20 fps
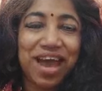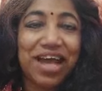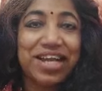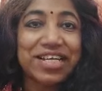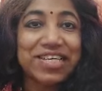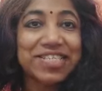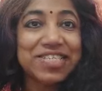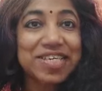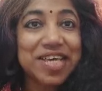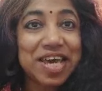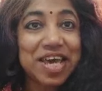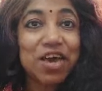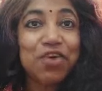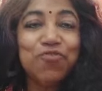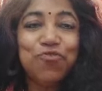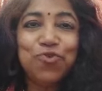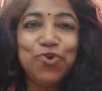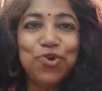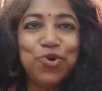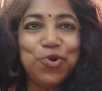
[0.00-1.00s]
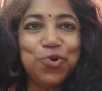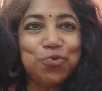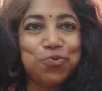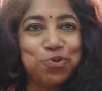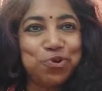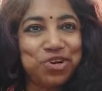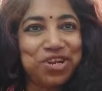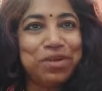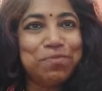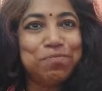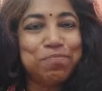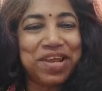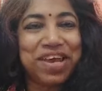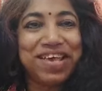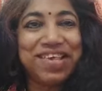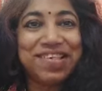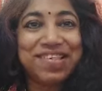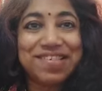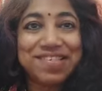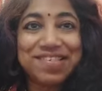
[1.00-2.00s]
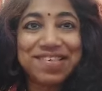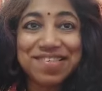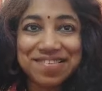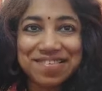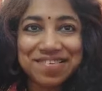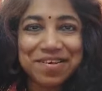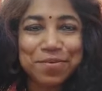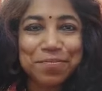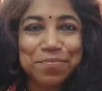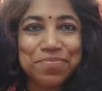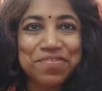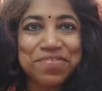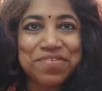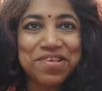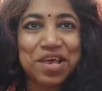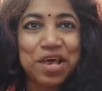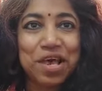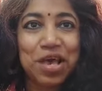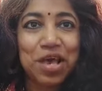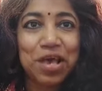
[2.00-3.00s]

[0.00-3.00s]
and is careful to put in place systems